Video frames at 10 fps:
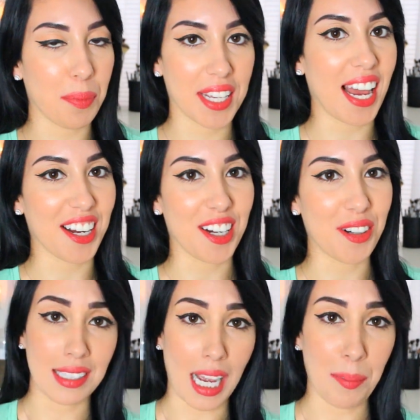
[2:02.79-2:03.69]
from the get-go.
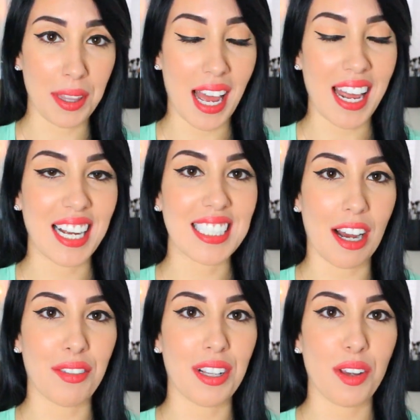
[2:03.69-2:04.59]
On top of that, I
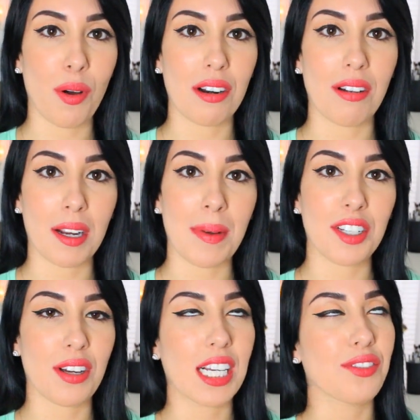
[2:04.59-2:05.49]
definitely wanna
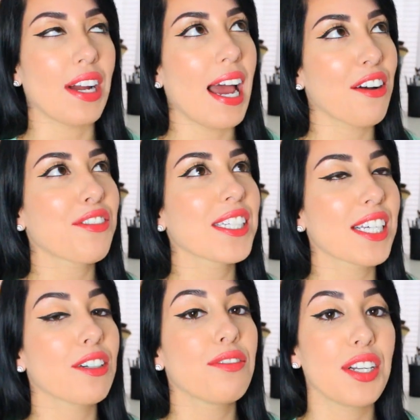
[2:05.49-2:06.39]
recommend you guys for every
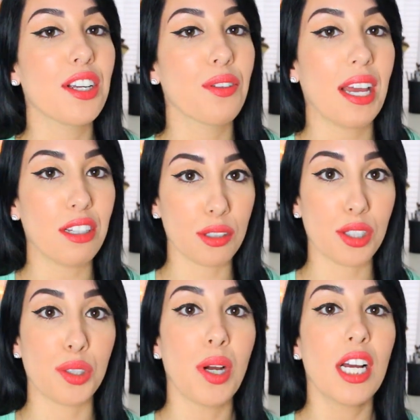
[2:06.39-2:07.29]
single video that you
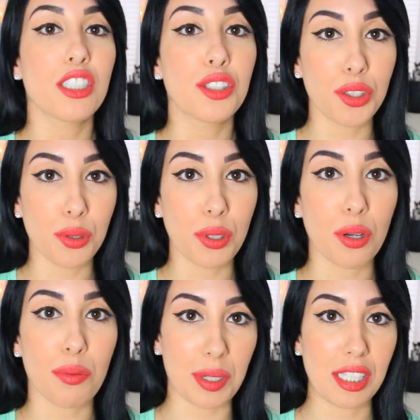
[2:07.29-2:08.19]
do to do
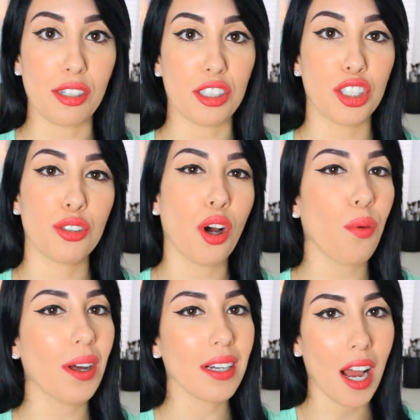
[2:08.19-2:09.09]
your research. You
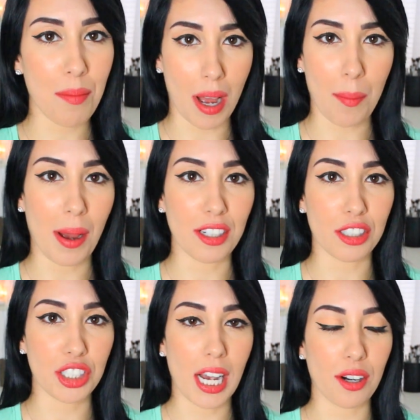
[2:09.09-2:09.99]
don't wanna come up on
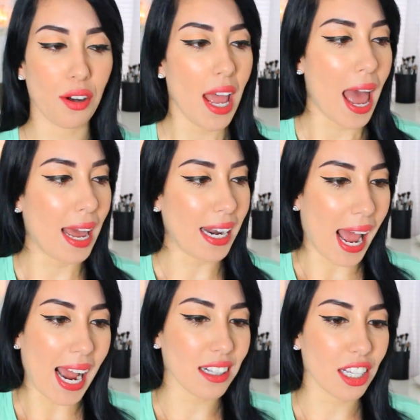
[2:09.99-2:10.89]
your channel and
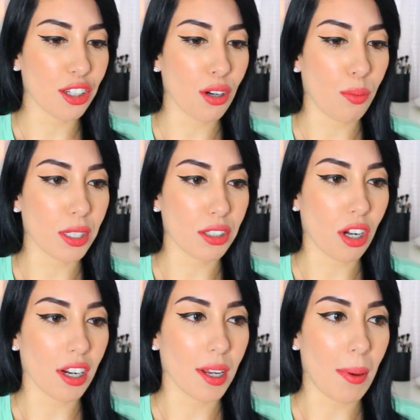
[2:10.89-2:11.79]
act like you know what you're
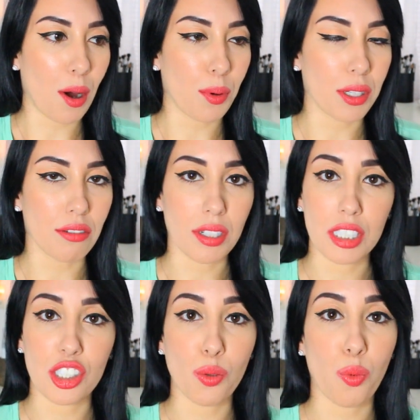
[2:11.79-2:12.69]
talking about when you're
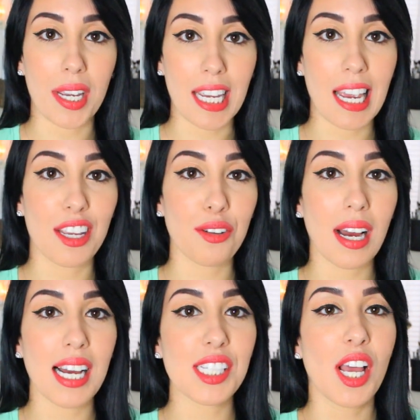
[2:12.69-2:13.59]
really just winging it. You
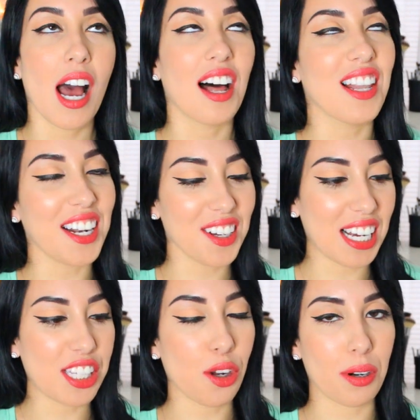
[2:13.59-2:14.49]
guys, a lot of you
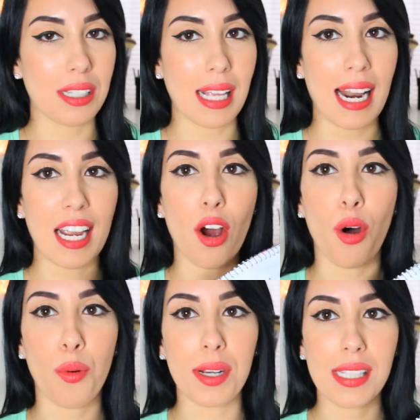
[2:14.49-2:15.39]
guys notice that I
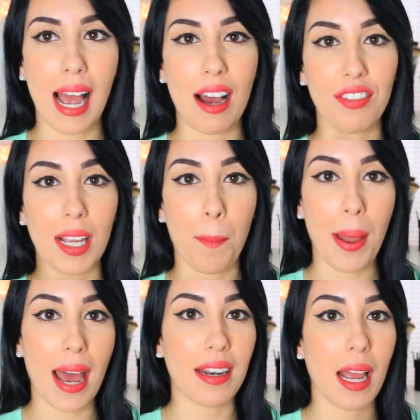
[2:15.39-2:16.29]
always have like
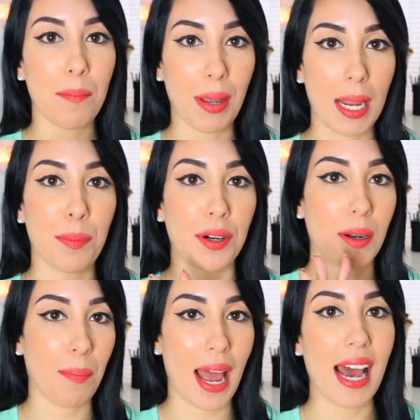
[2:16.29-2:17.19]
pen and paper
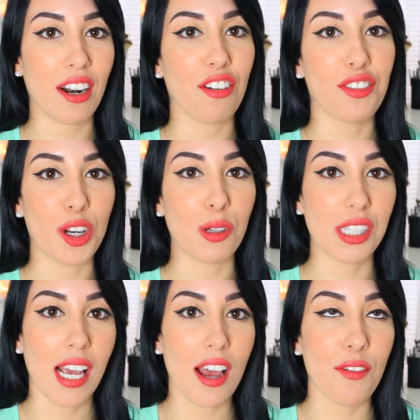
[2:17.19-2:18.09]
and a pad of
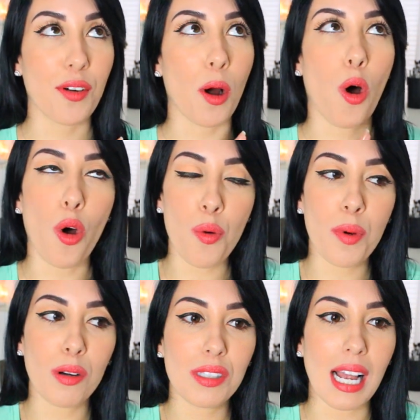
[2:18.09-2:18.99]
notes for
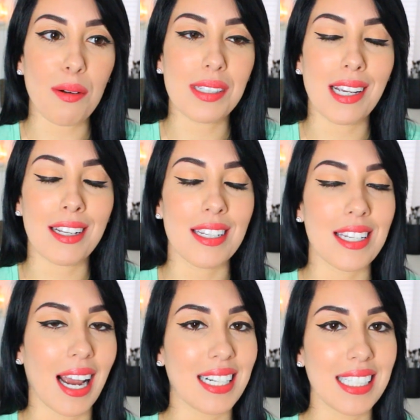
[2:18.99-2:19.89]
almost, I would say
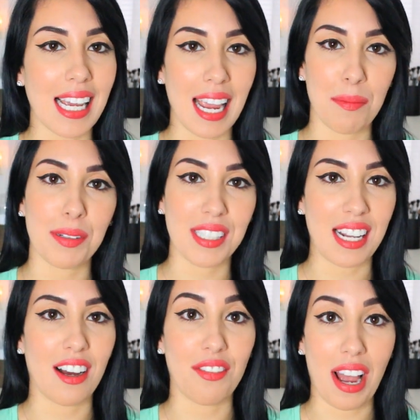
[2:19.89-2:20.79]

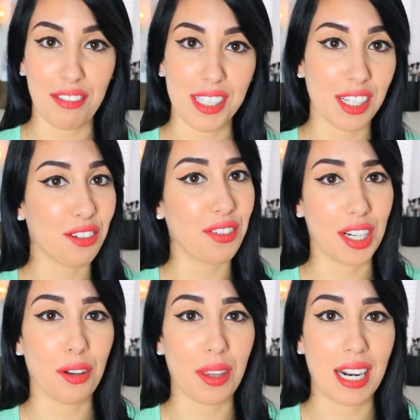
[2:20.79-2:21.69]
98% of every single
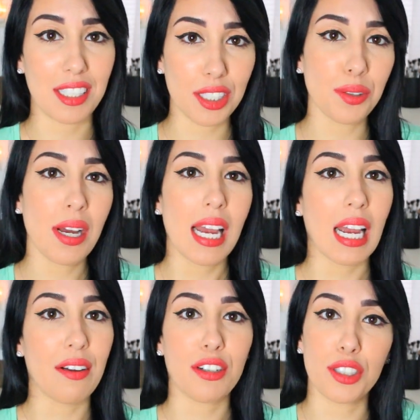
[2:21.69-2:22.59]
video that I do.
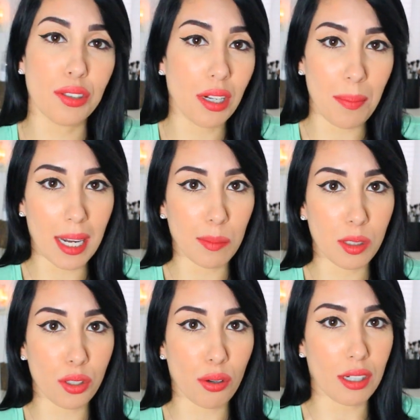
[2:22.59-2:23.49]
If you're doing a
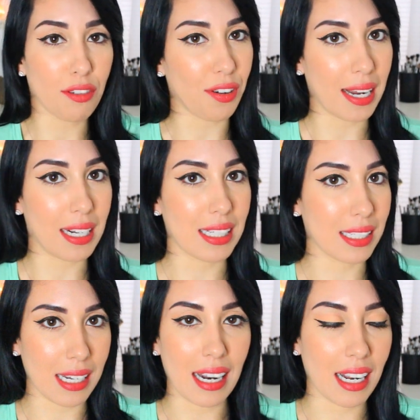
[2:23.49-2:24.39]
makeup tutorial, fine,
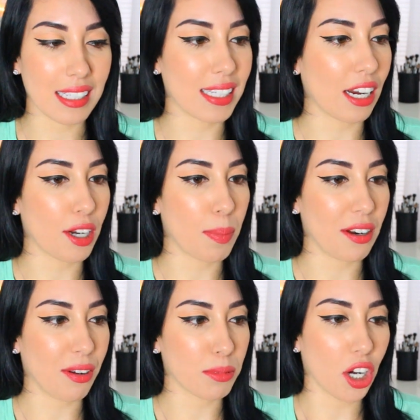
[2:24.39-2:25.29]
it's not necessary,
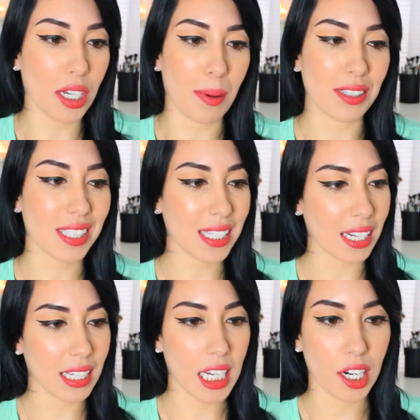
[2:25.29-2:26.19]
but if I'm talking about
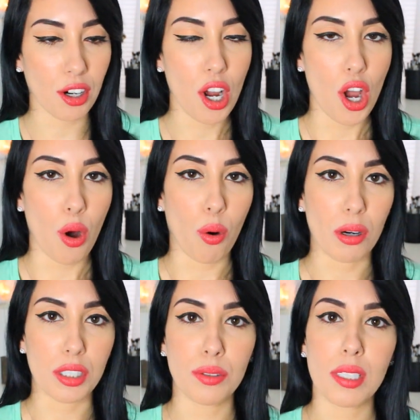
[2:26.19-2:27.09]
skincare
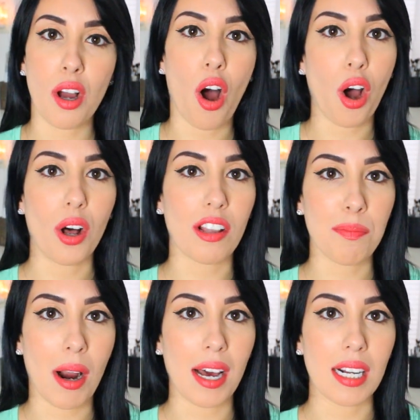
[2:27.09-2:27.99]
or doing a haul
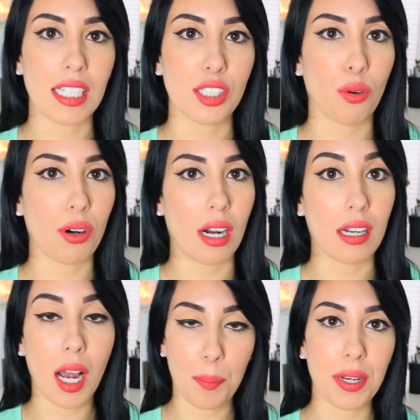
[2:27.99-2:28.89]
of products or
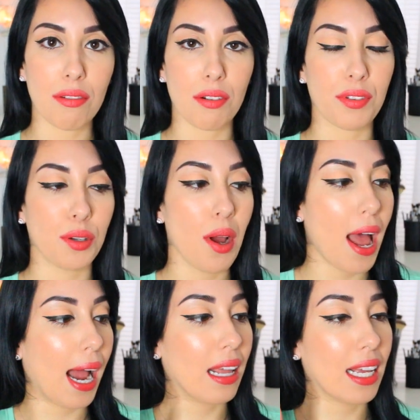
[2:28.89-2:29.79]
a company review,
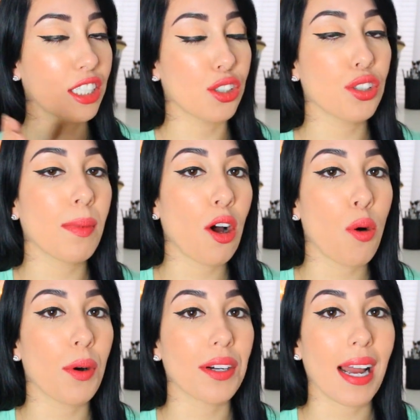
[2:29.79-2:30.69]
I like to do my
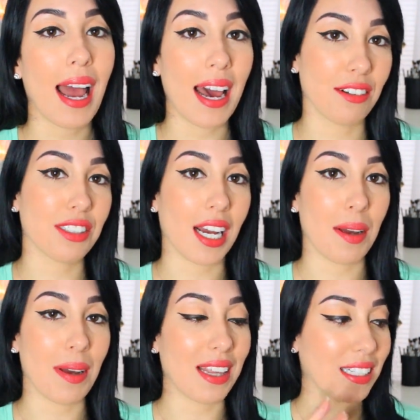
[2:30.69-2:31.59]
homework ahead of
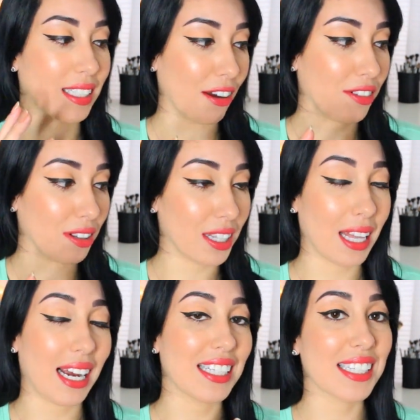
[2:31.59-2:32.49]
time and that's definitely
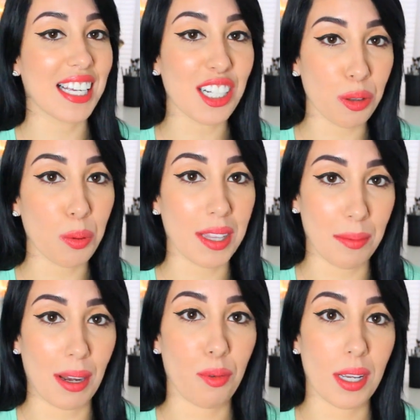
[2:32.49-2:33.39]
that I schedule
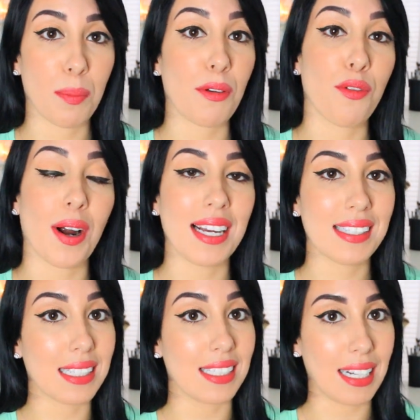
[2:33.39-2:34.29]
within my week before I
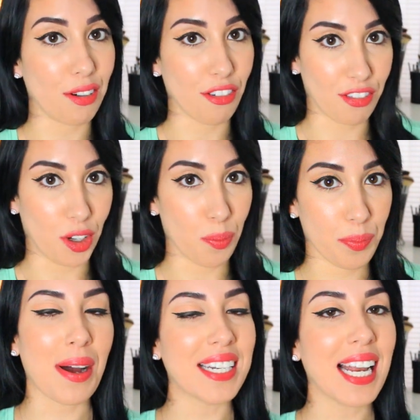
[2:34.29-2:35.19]
sit down to film.
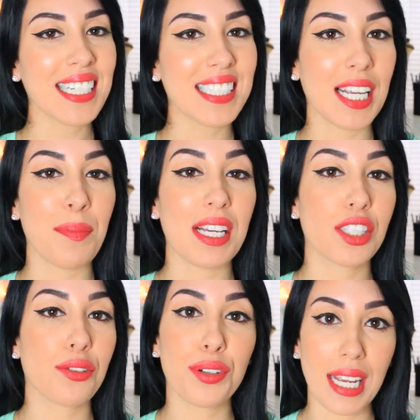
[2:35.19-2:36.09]
My next tip
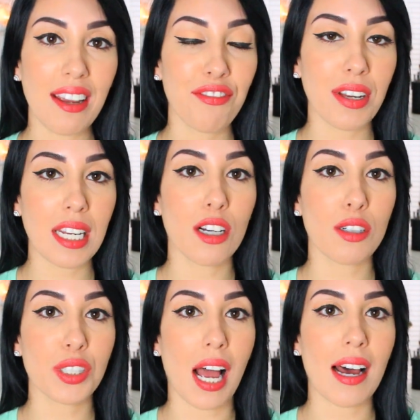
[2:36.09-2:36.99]
is create
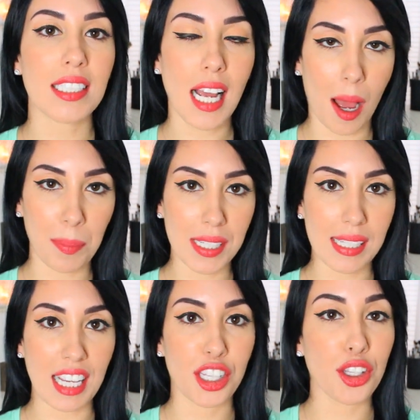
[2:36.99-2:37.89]
videos on topics
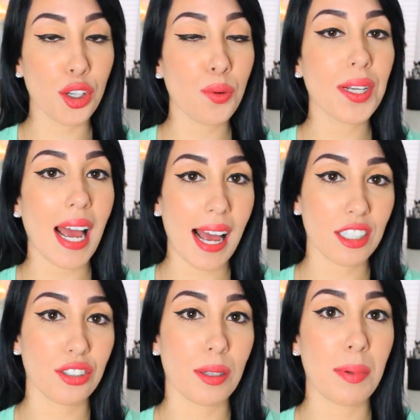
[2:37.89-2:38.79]
that you would
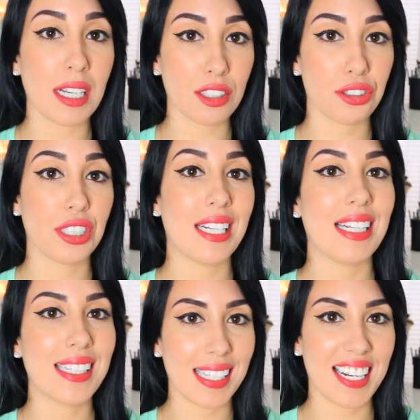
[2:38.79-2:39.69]
actually be interested
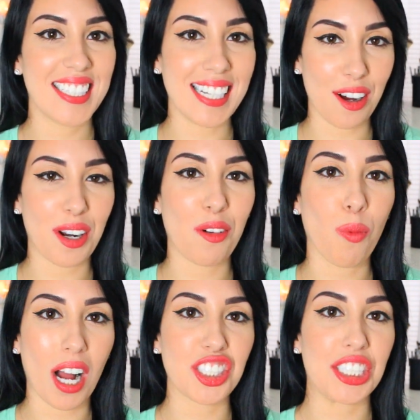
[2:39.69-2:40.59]
in sitting down
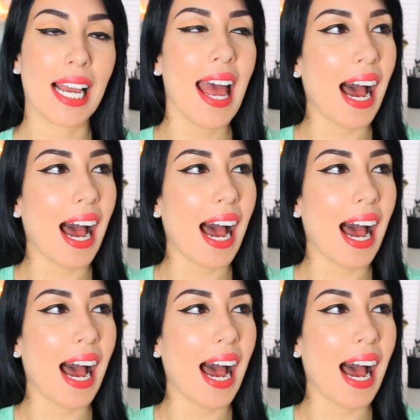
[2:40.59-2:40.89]
and watching.